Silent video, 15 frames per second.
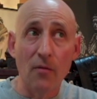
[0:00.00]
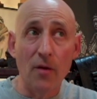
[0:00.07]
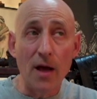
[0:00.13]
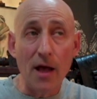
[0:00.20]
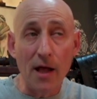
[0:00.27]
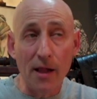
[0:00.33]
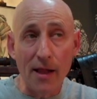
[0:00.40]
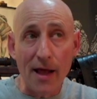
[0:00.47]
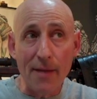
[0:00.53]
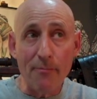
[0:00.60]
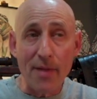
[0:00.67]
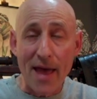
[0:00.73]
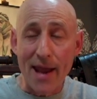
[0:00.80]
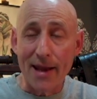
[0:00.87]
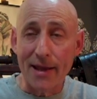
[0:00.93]
Well, I'm
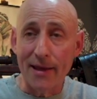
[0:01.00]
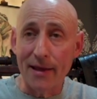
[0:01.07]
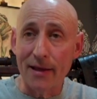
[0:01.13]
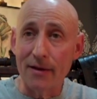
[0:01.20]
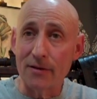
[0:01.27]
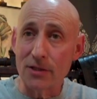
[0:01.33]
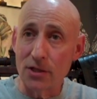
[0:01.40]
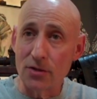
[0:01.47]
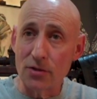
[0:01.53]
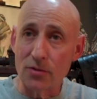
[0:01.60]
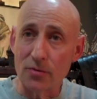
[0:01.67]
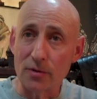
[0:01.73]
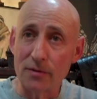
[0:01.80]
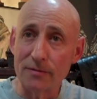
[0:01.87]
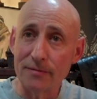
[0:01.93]
panicking as usual.